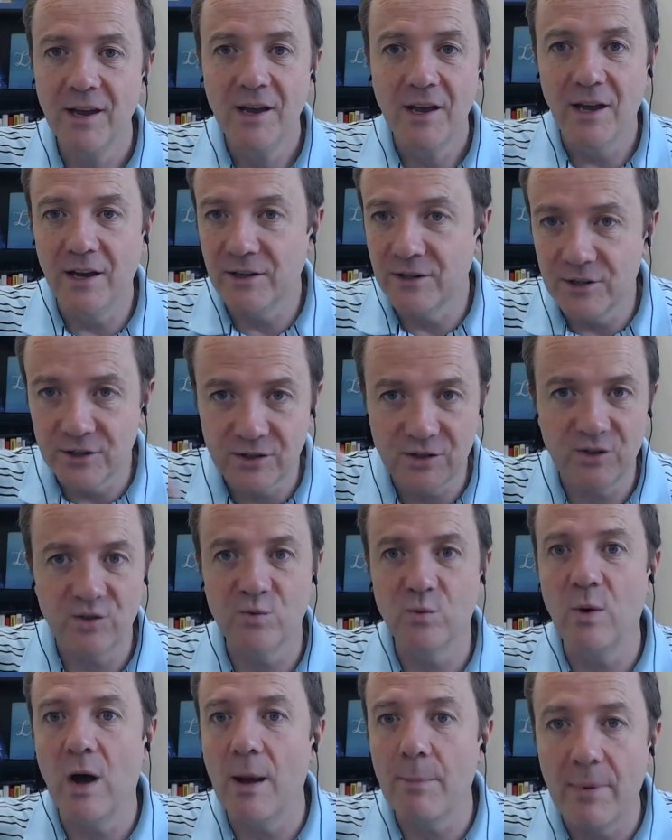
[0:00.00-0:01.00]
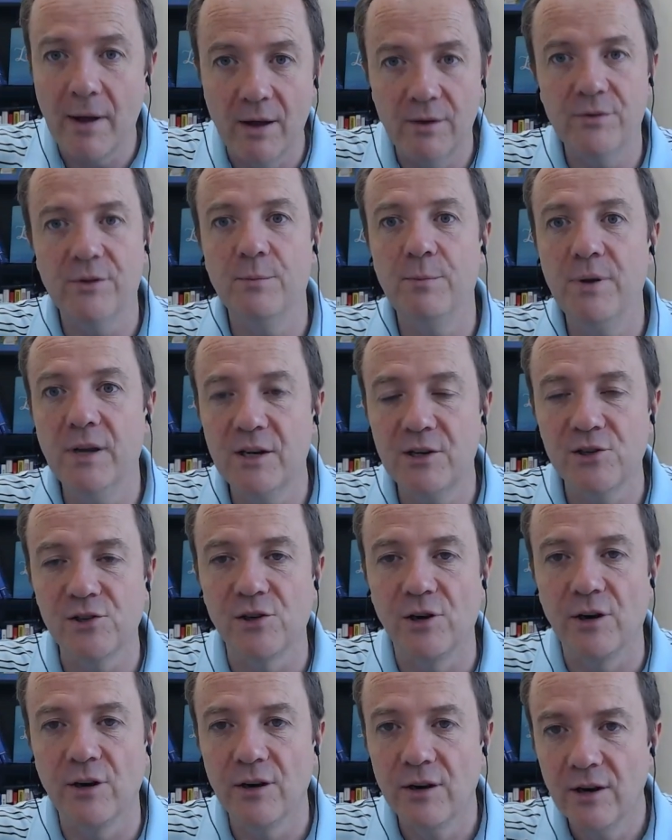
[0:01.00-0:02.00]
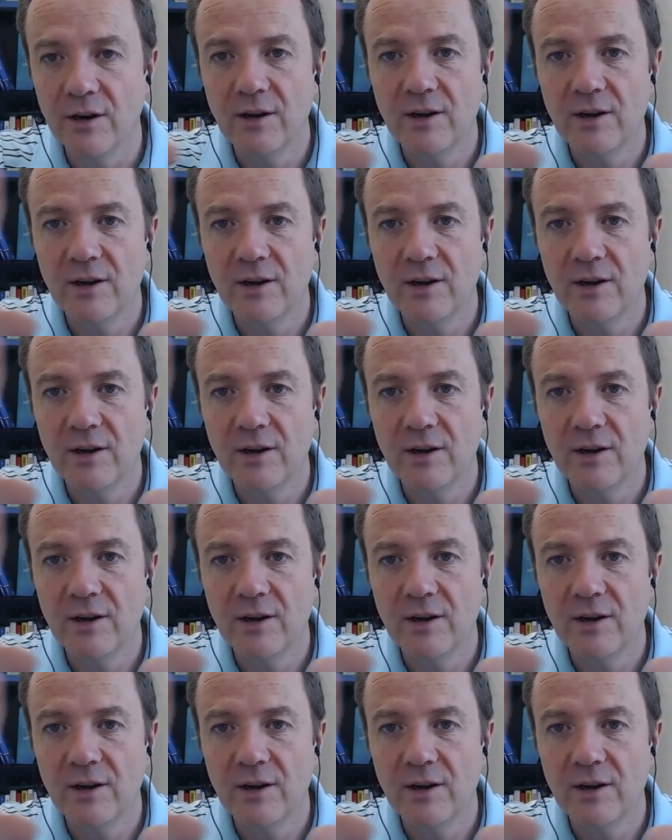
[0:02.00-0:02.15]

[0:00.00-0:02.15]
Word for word: I could just swap out the picture.